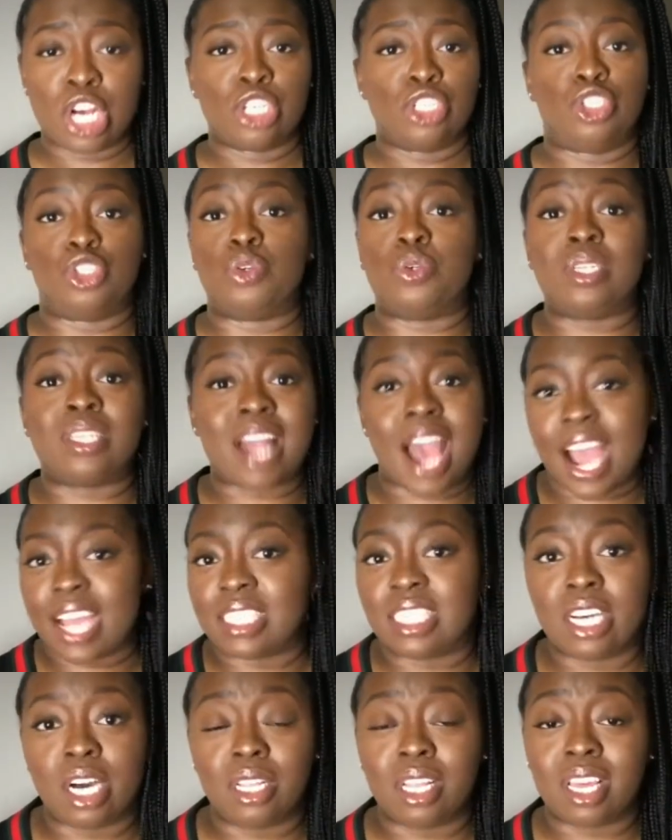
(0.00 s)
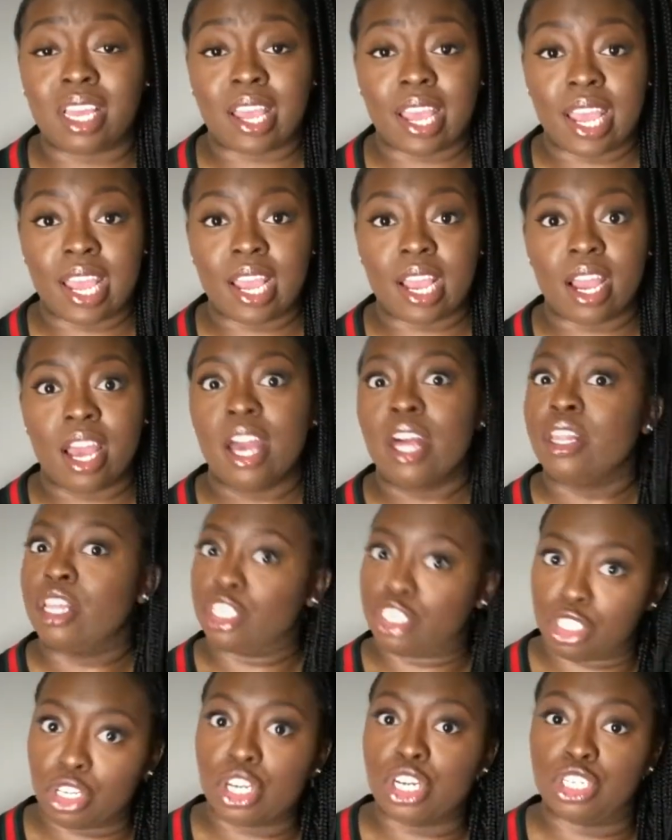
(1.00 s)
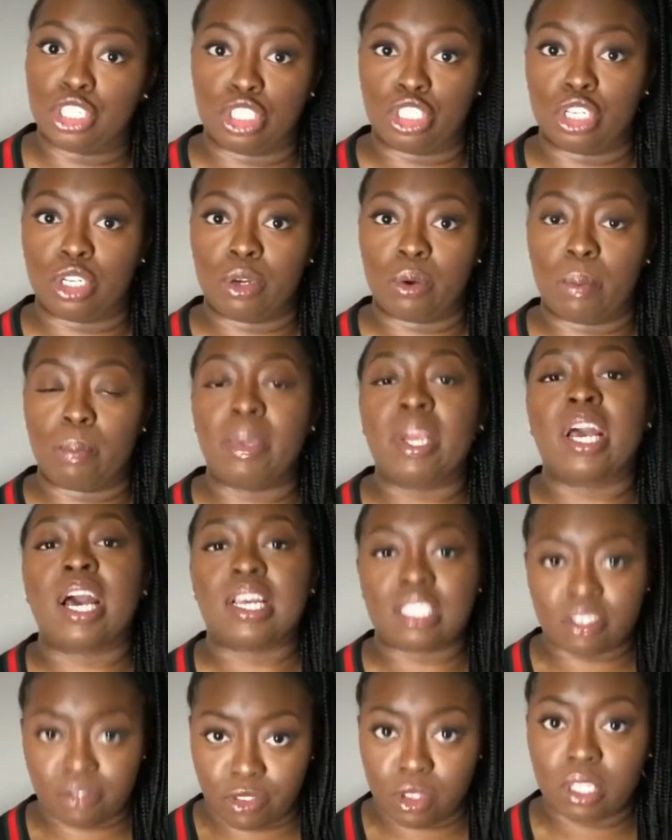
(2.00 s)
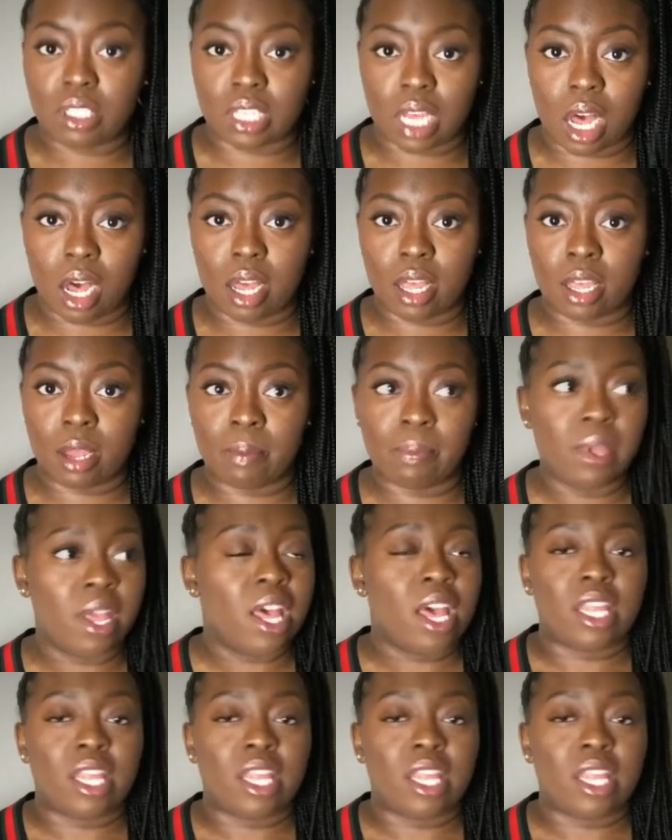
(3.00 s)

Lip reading: Do not tell the king that you're a Jew, because if you tell him,